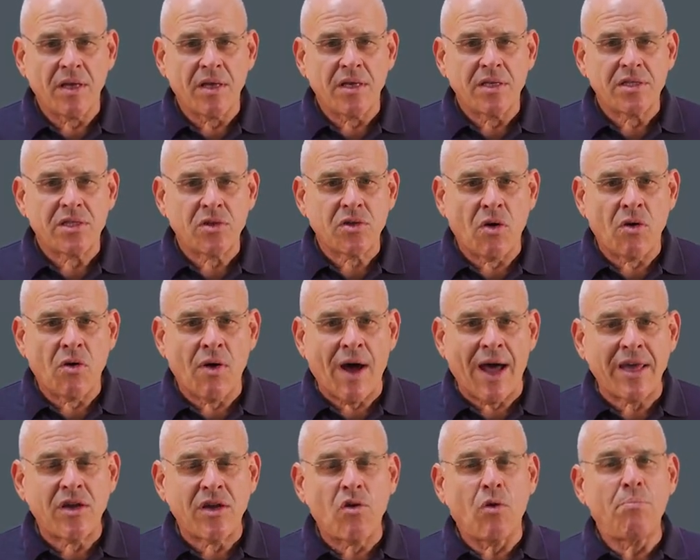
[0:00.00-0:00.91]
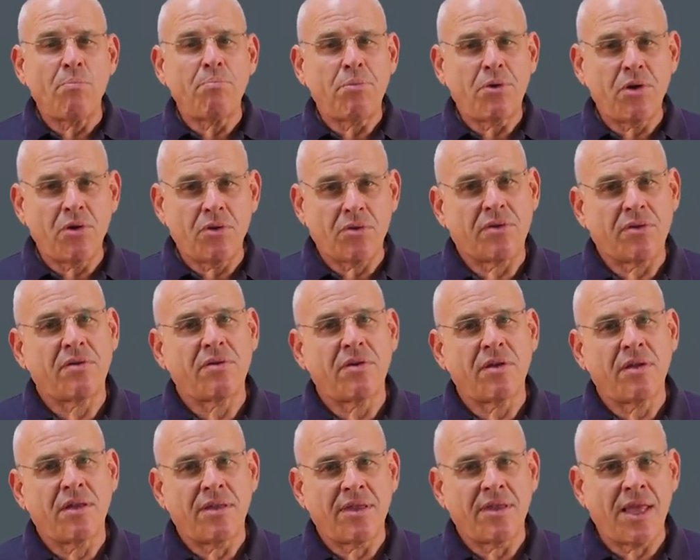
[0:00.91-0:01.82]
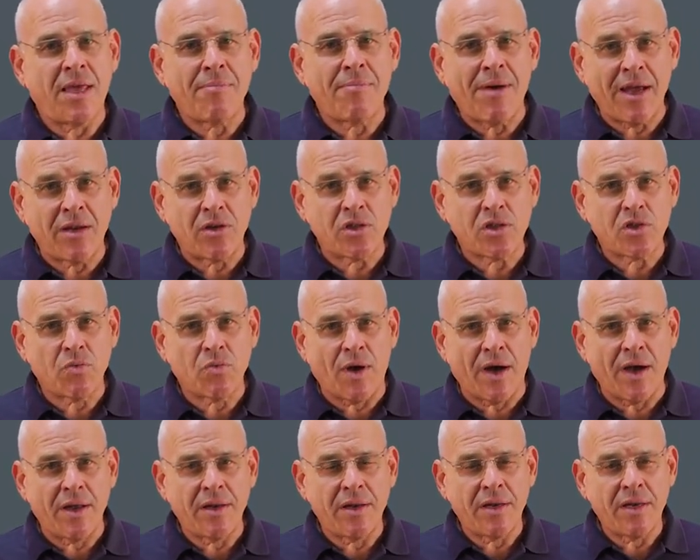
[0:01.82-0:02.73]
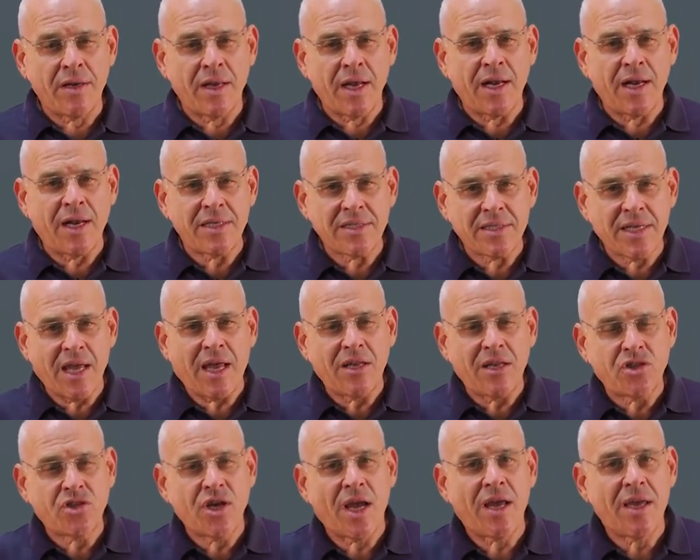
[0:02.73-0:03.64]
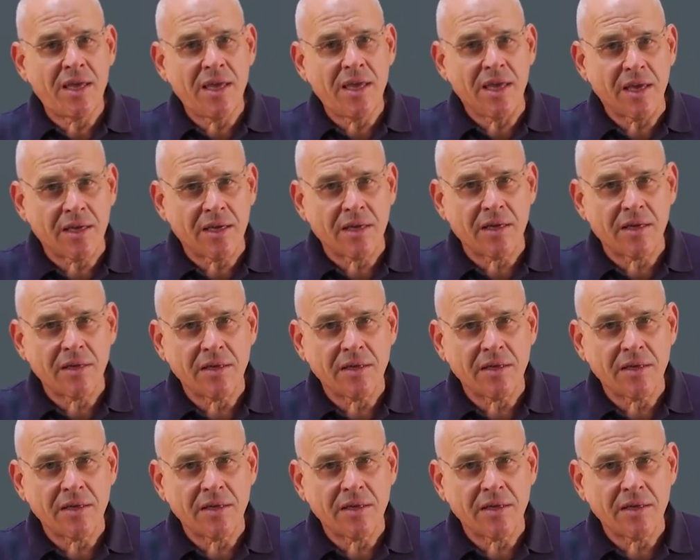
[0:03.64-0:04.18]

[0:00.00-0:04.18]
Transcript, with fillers: So I compute d minus one and I say j eq.